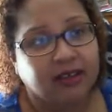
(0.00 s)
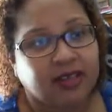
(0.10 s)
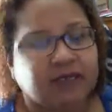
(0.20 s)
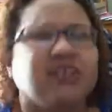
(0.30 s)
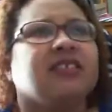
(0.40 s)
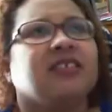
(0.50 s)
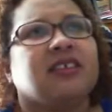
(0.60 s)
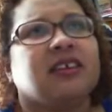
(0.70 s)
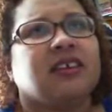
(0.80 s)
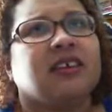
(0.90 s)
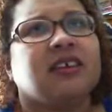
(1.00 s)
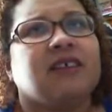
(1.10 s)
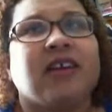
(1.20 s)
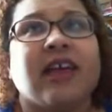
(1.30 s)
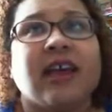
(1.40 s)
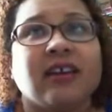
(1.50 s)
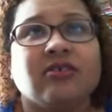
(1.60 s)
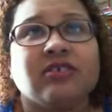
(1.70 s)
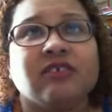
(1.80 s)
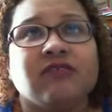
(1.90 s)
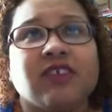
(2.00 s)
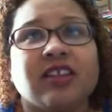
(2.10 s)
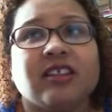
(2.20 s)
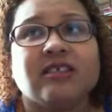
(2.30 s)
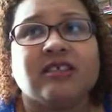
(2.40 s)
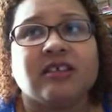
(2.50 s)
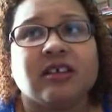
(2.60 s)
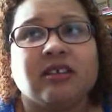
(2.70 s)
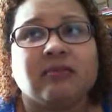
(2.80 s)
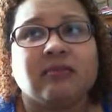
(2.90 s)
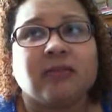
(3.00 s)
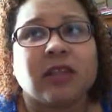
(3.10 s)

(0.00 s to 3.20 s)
I'm trying to think, have I had a crystal fade in the sun?